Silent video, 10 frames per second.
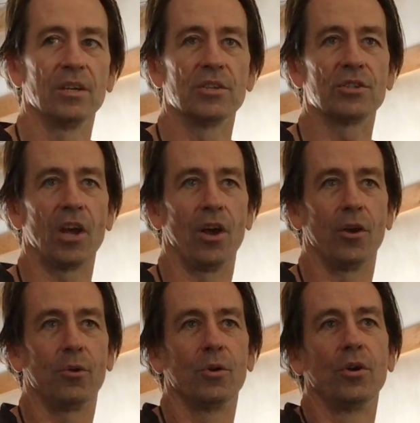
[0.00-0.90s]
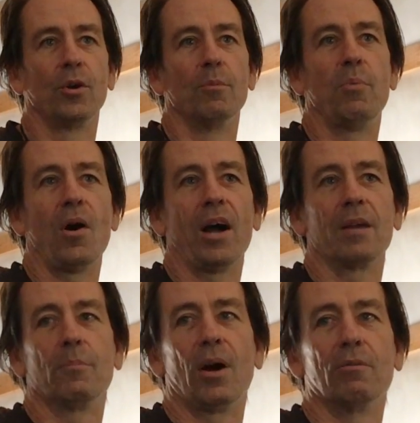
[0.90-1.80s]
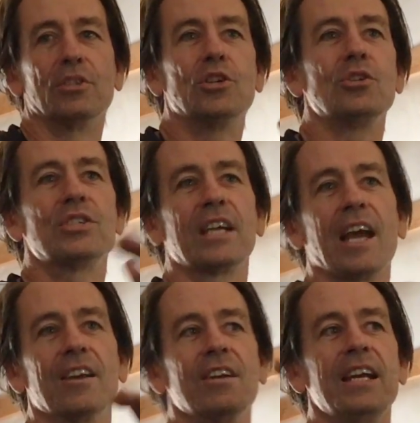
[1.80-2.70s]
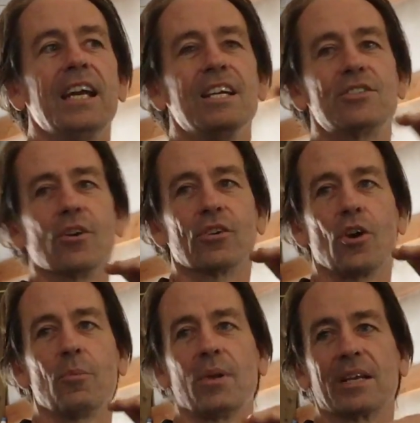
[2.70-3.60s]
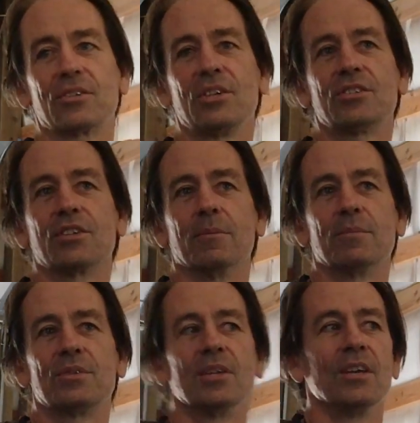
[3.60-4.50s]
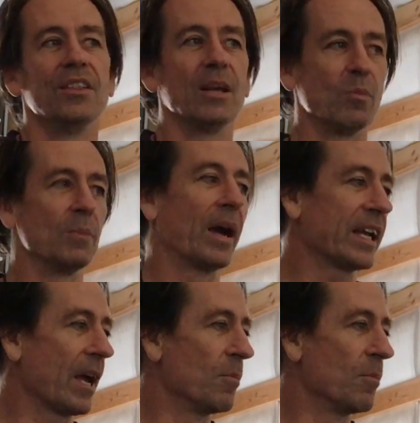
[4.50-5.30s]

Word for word: So by, by reducing our needs on complex systems, then we make